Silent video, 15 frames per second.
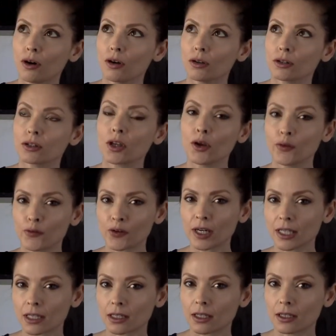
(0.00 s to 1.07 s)
So for
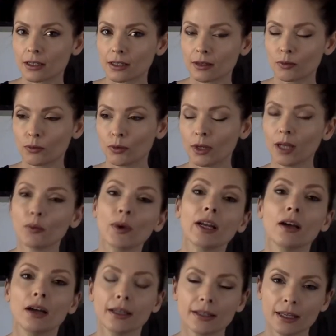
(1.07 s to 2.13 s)
instance, like when
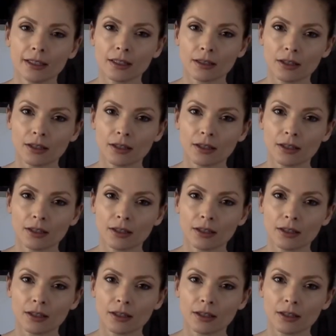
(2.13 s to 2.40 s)
I say to